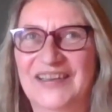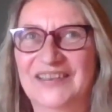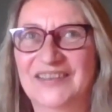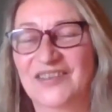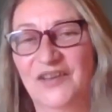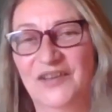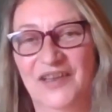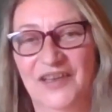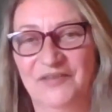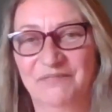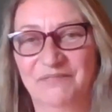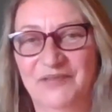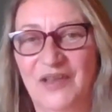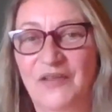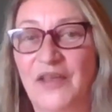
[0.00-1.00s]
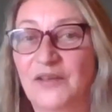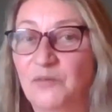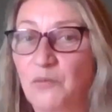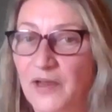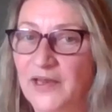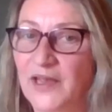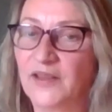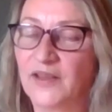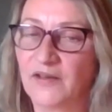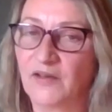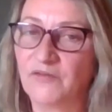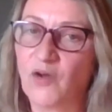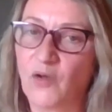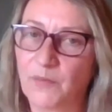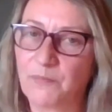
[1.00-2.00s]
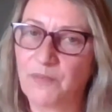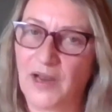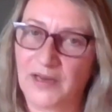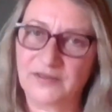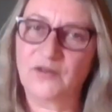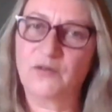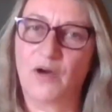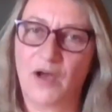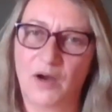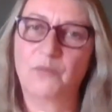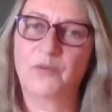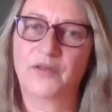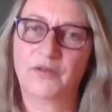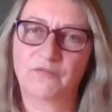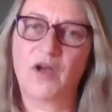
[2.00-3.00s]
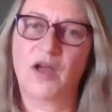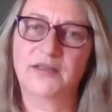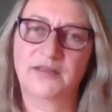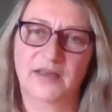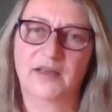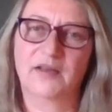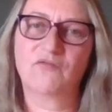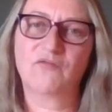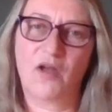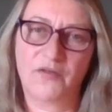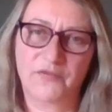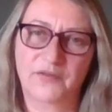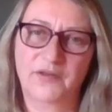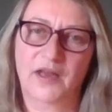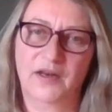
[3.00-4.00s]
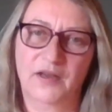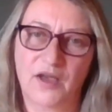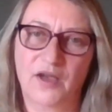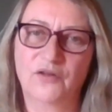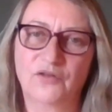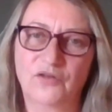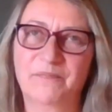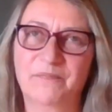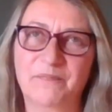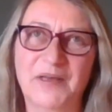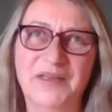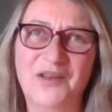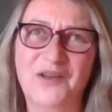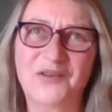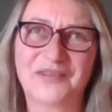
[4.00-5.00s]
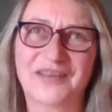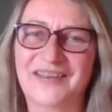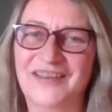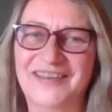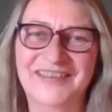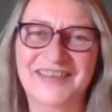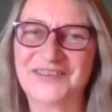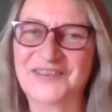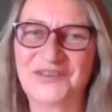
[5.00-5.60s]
yeah. So that's why I've got the practical help with the writing rather than get a coach. But no, there's no